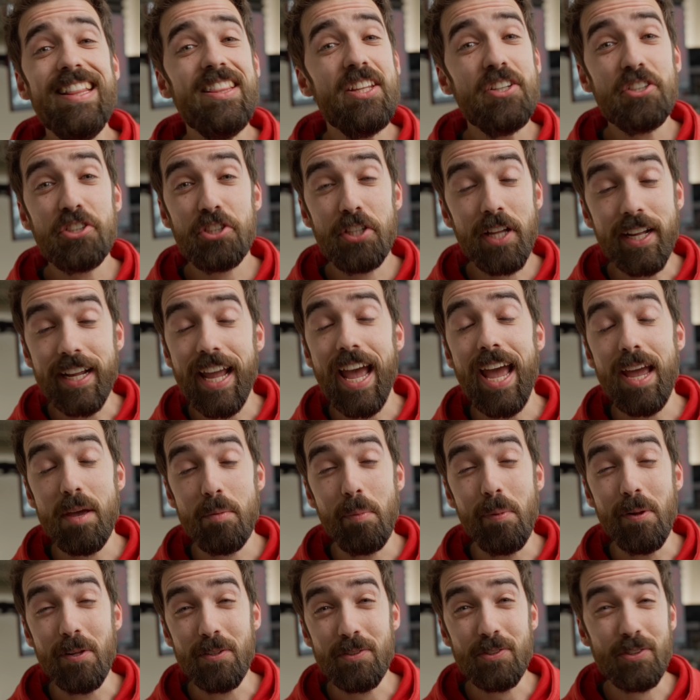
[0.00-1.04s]
there's the
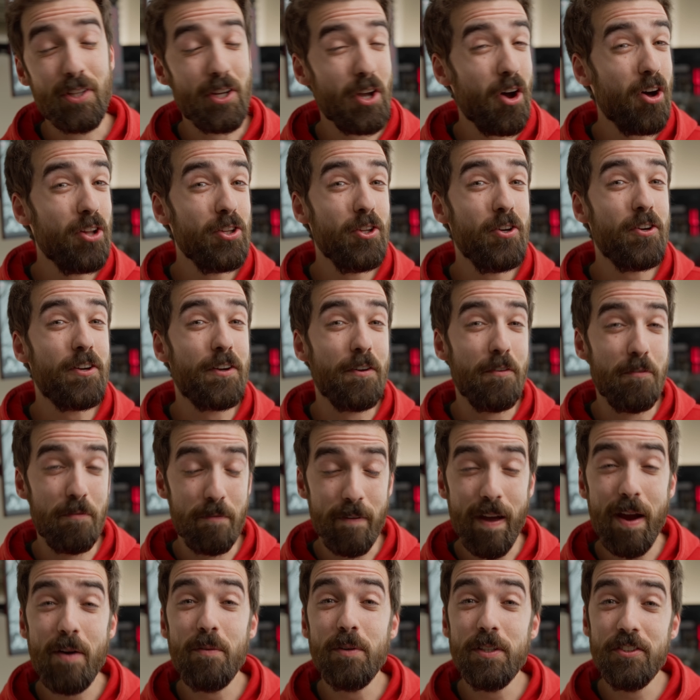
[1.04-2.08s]
cables. They all look
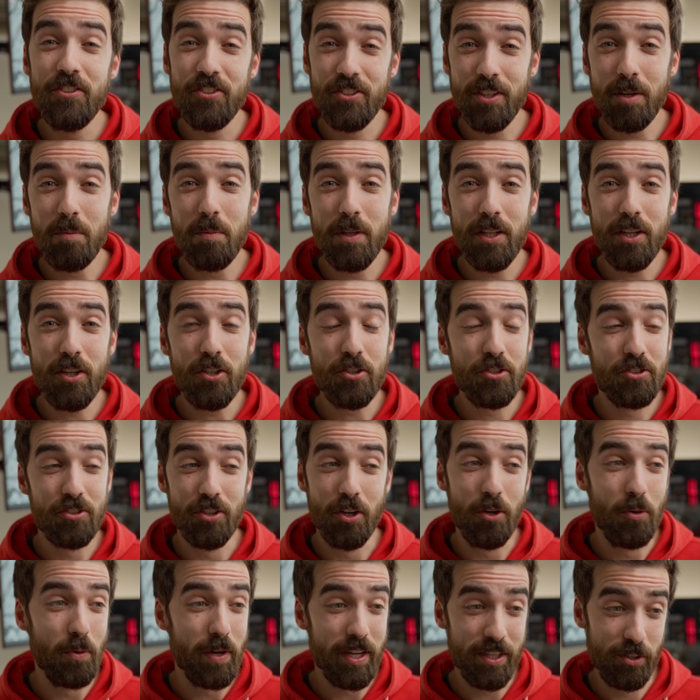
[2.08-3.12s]
very similar,
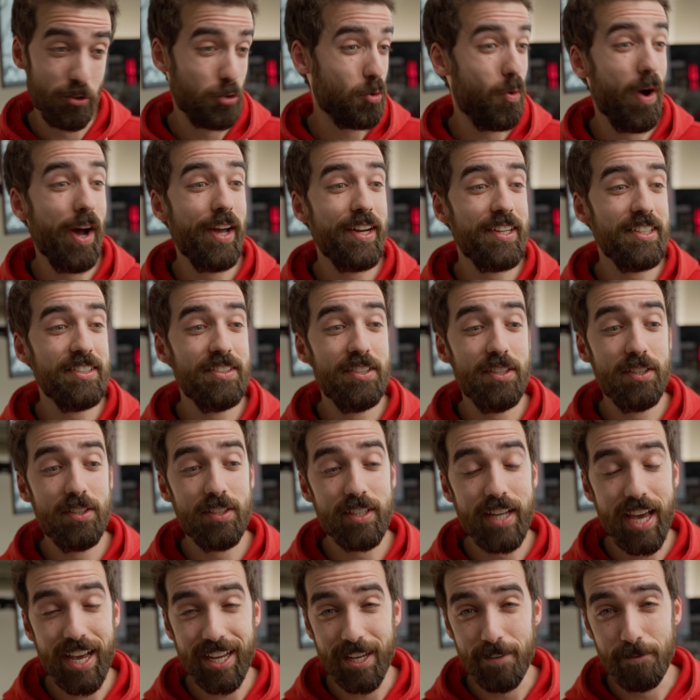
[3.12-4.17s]
so it's quite easy to
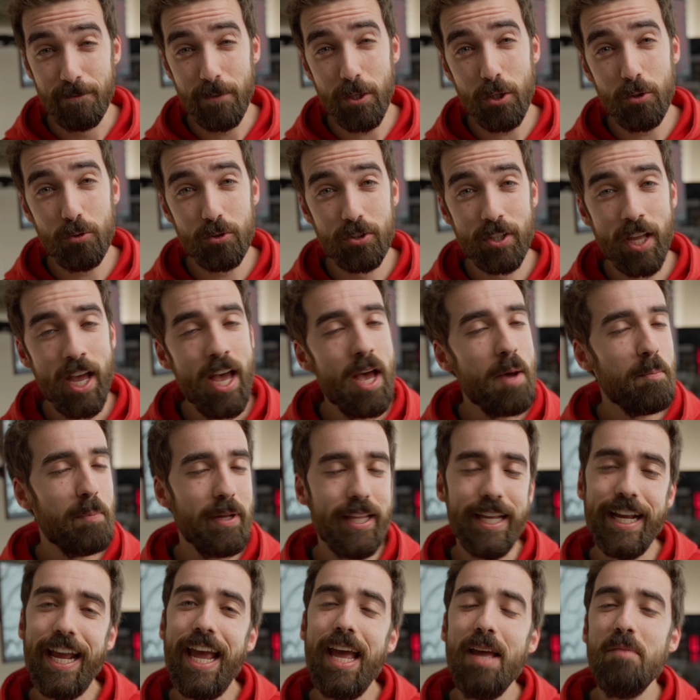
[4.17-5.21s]
get confused, but
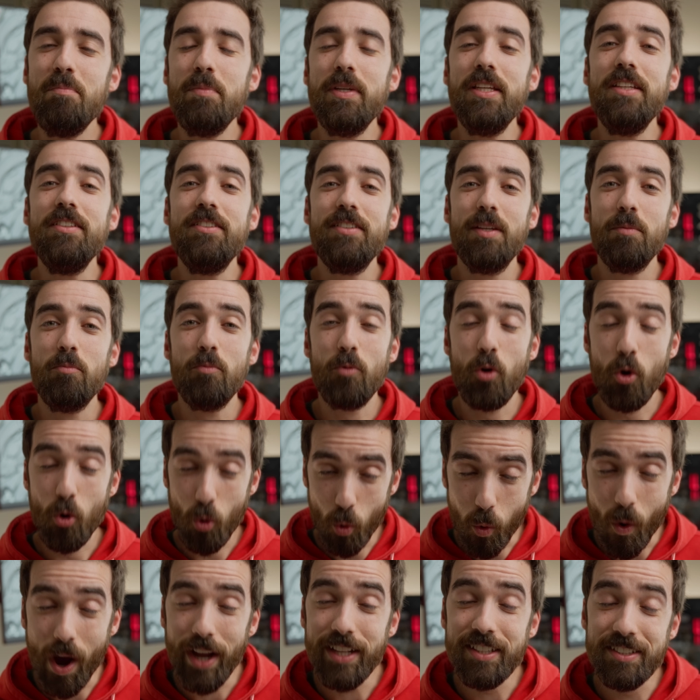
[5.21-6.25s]
there can be some
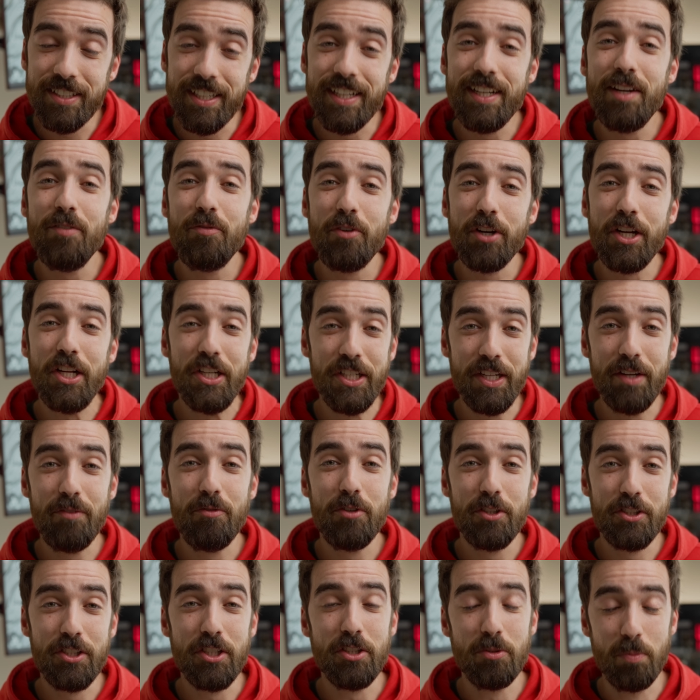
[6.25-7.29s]
quite significant
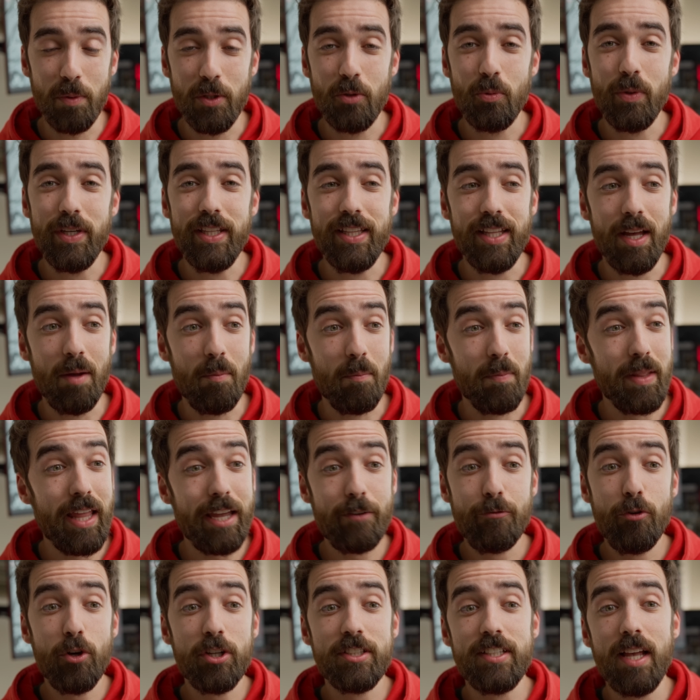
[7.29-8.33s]
differences between them.
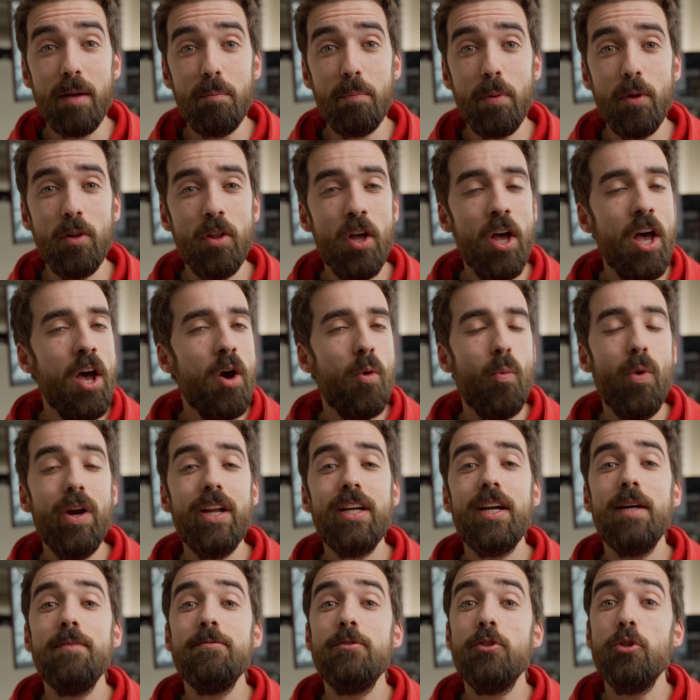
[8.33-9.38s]
Like for example, when
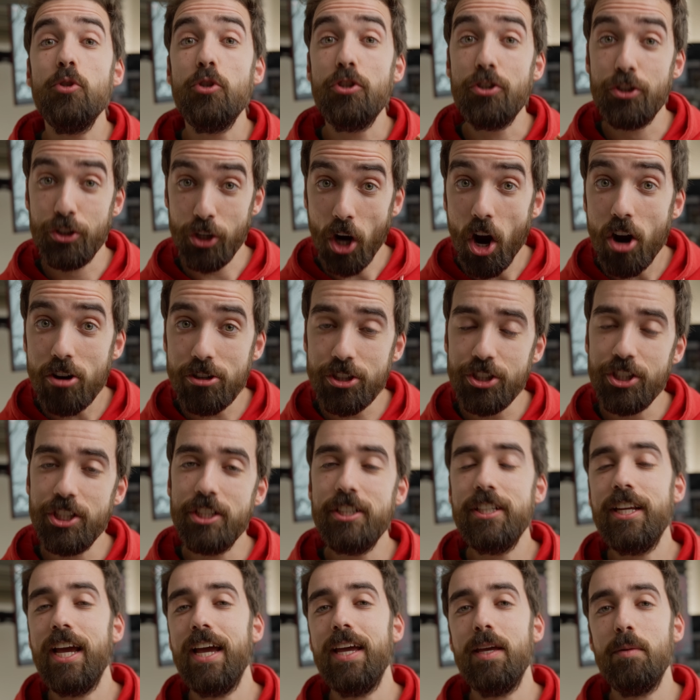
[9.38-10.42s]
it comes to
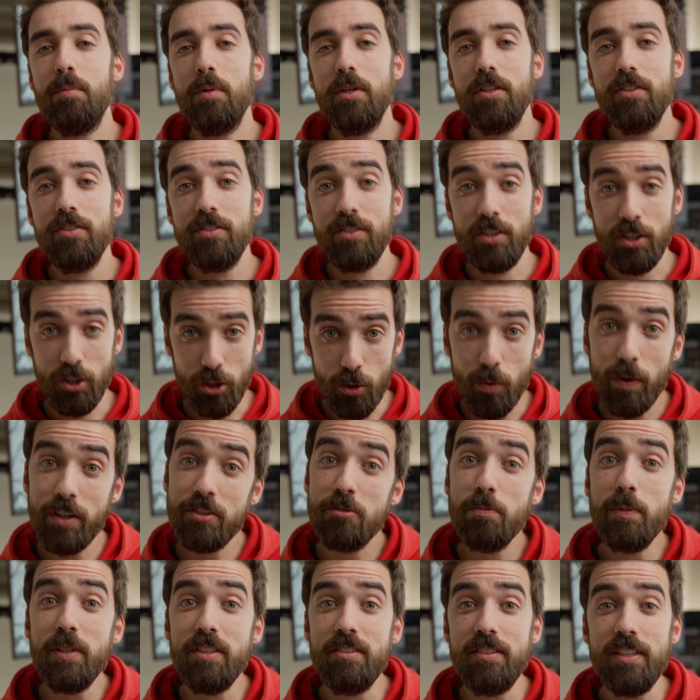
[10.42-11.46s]
charging cables,
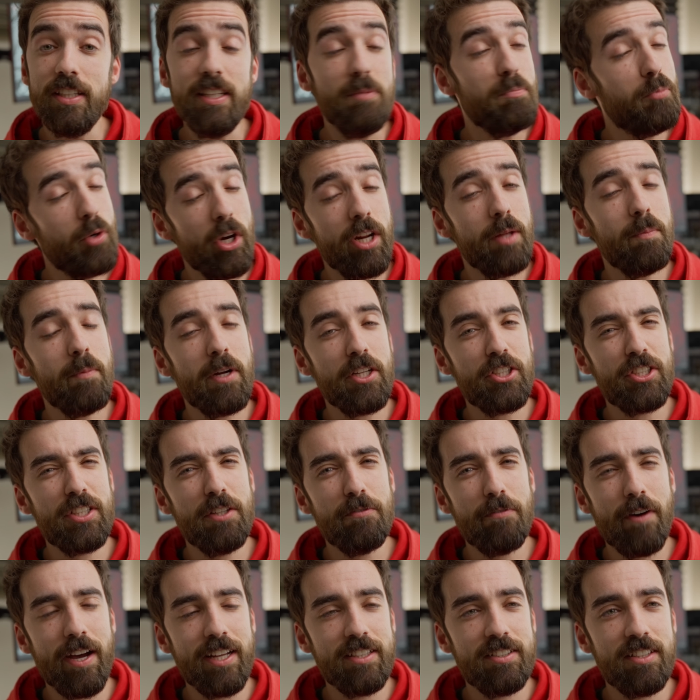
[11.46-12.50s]
USB-C pretty much
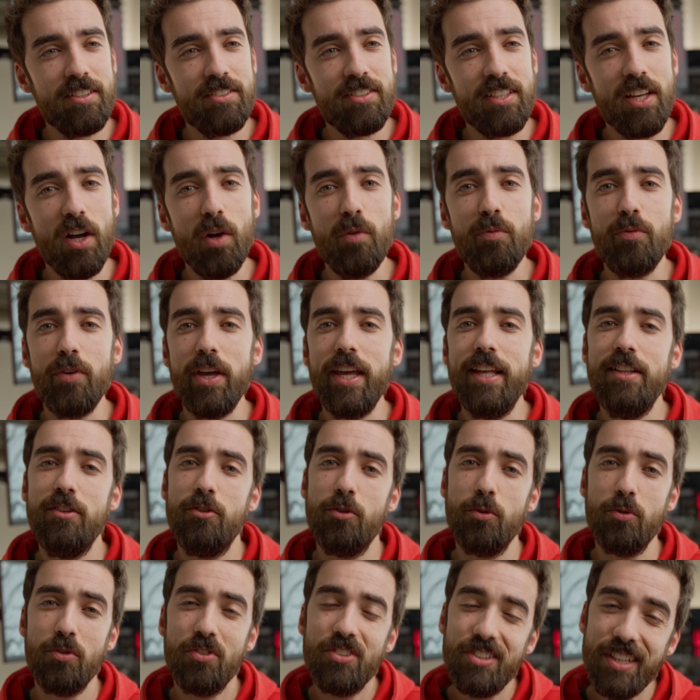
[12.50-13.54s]
divides itself
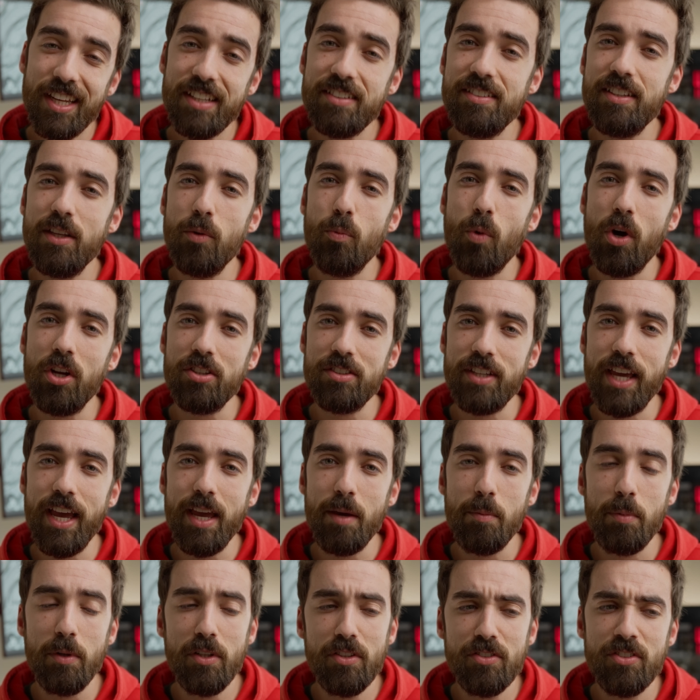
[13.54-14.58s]
into 60 watt
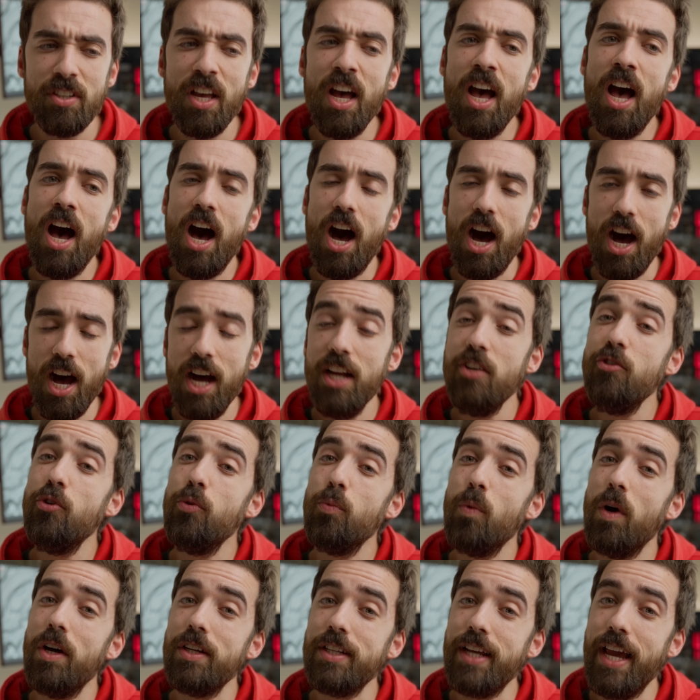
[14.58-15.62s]
cables, 100
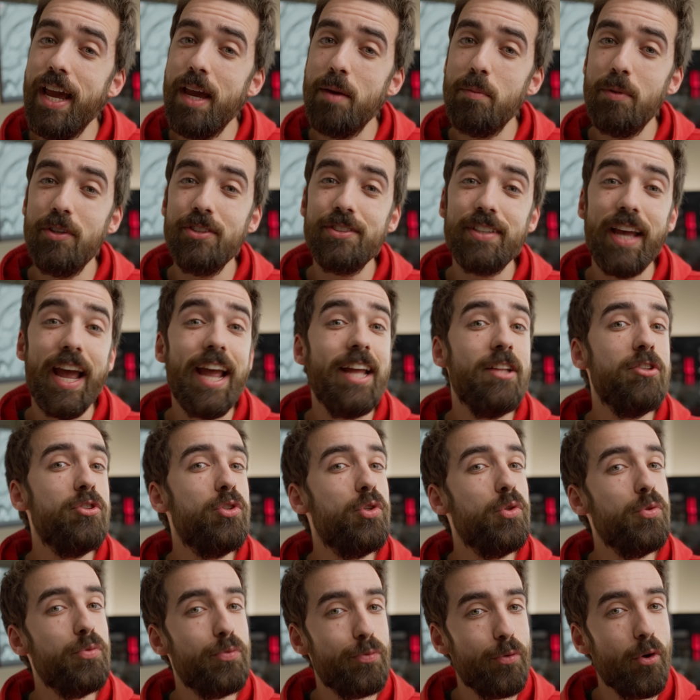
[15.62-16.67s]
watt cables, and
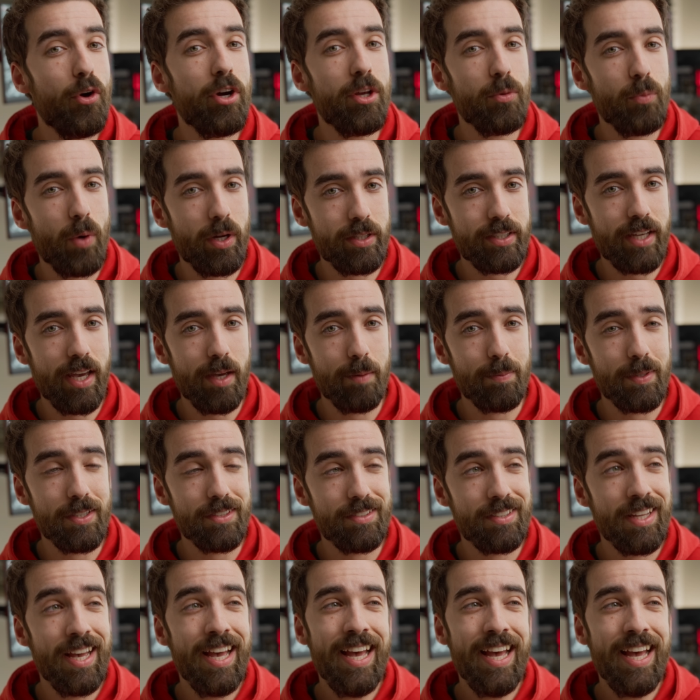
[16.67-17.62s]
240 watt cables.